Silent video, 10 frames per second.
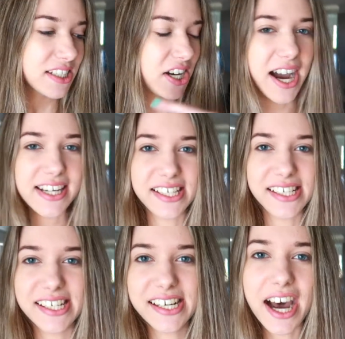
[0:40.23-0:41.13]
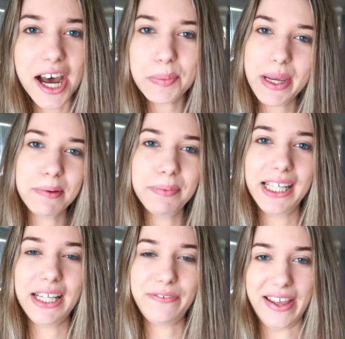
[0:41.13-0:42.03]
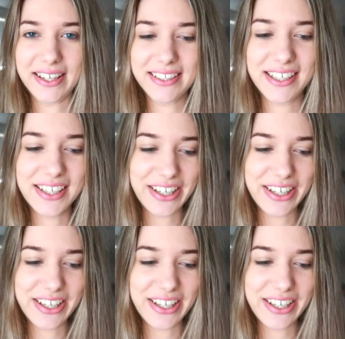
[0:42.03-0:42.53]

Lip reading: kind of can't be completely fixed.